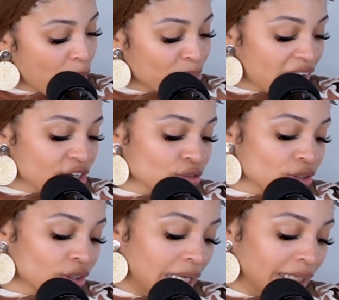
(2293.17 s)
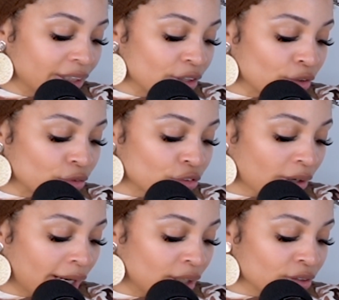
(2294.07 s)
But I do know, like,
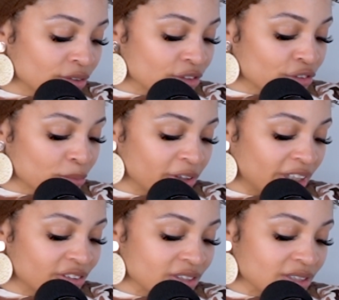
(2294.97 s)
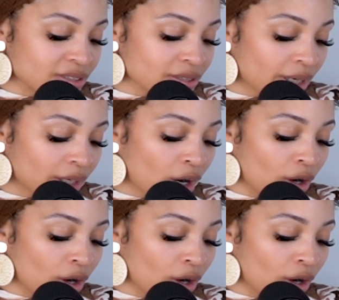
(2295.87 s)
trials and tribulations, like,